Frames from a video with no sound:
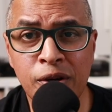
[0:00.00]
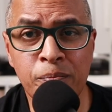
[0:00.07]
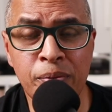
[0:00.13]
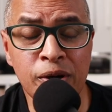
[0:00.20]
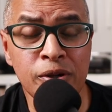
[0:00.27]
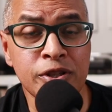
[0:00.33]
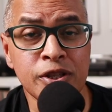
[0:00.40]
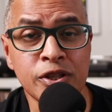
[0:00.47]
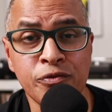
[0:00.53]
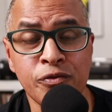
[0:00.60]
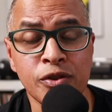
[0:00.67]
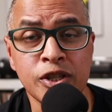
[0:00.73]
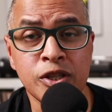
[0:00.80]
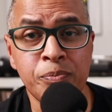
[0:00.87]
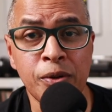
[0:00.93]
comparisons
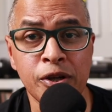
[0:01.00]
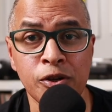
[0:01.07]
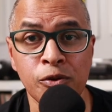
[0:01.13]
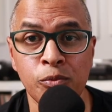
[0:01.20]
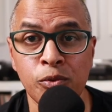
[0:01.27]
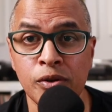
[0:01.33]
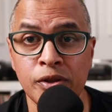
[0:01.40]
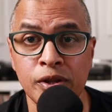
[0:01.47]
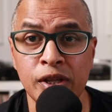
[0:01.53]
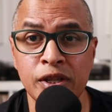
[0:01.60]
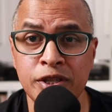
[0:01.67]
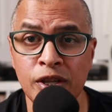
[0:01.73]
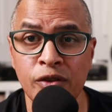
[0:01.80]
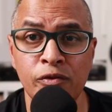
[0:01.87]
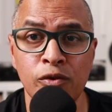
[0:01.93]
for the speaker were the
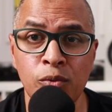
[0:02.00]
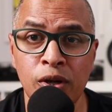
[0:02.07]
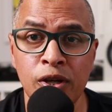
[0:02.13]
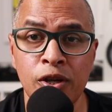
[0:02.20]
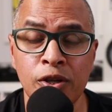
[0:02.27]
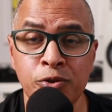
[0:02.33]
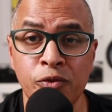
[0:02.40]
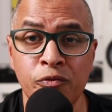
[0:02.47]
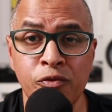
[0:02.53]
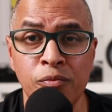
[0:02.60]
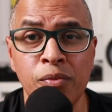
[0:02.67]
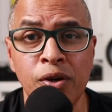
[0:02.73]
Silver 100 from